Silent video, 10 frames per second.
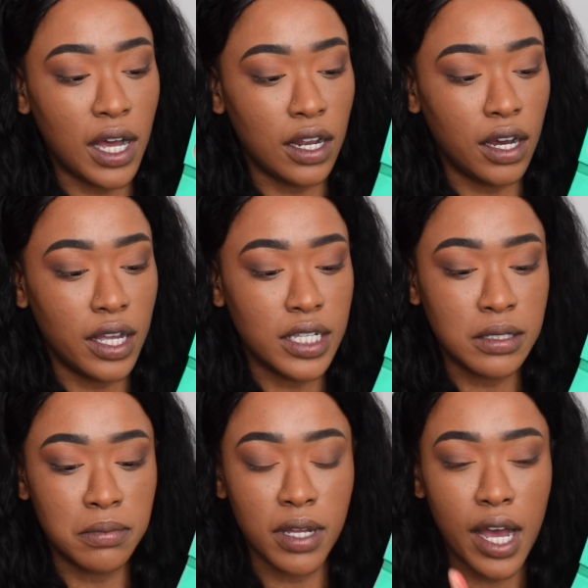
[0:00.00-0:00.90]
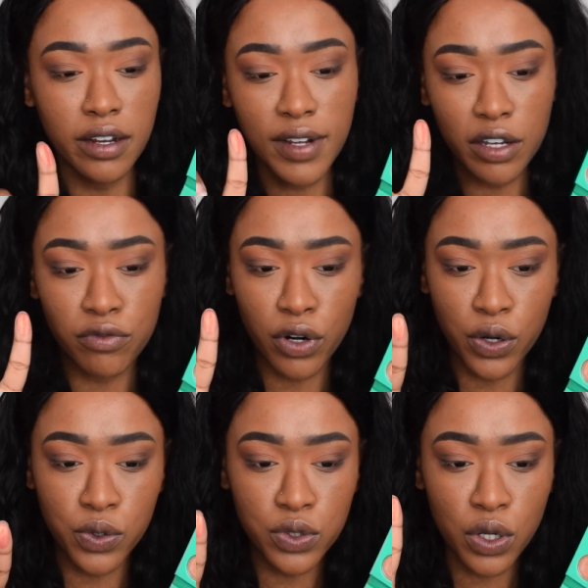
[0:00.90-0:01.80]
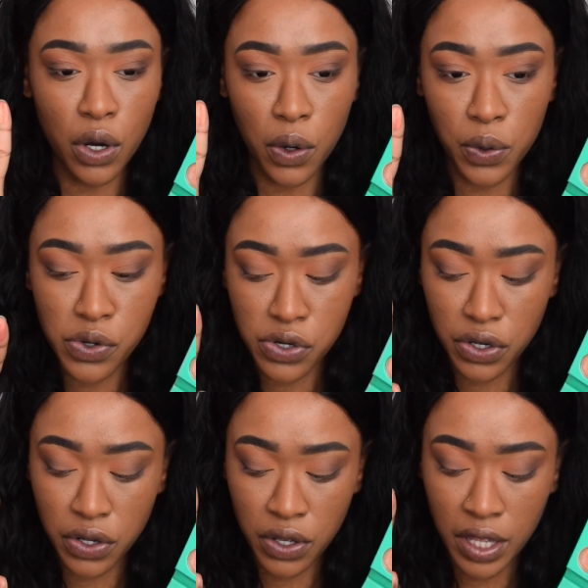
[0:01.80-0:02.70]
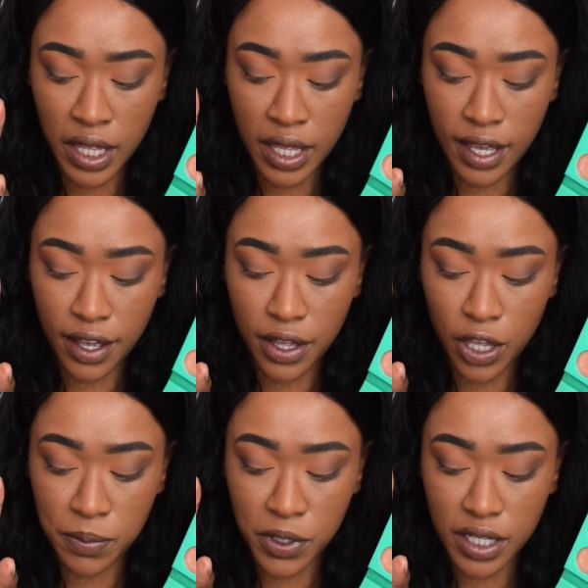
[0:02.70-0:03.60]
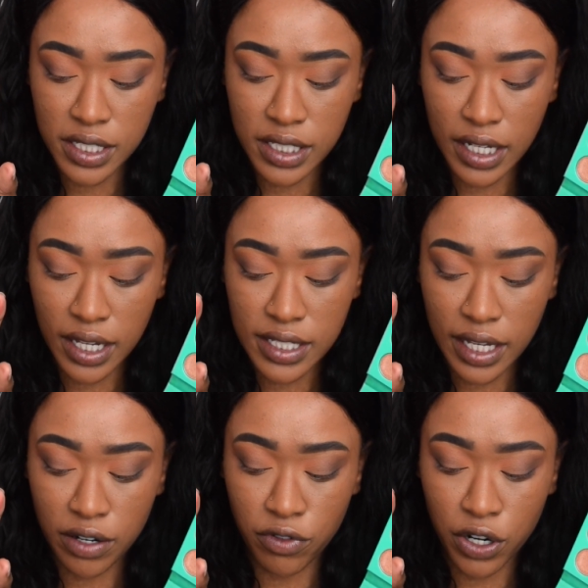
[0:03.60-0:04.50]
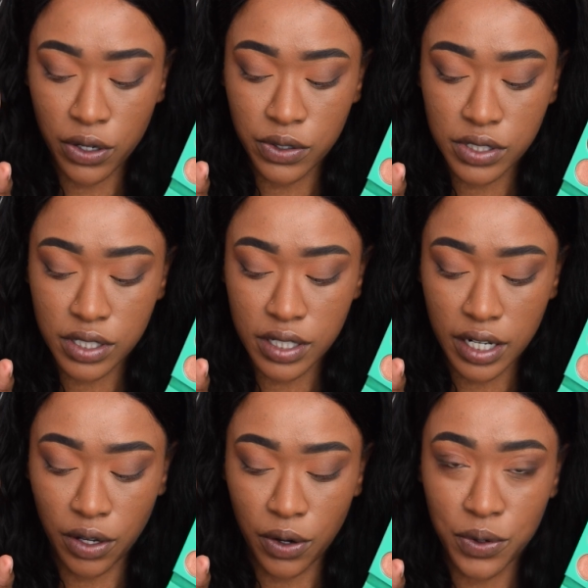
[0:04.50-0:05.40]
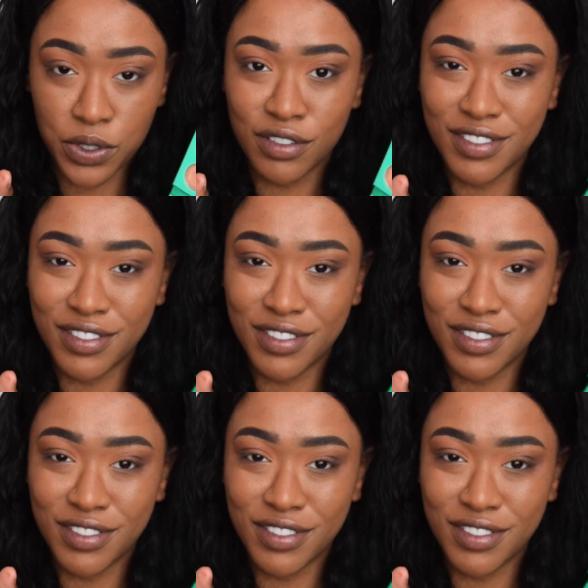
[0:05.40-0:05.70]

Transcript: color. It's kind of like a rose gold. Hope you can see that. It's like a rose, then a gold.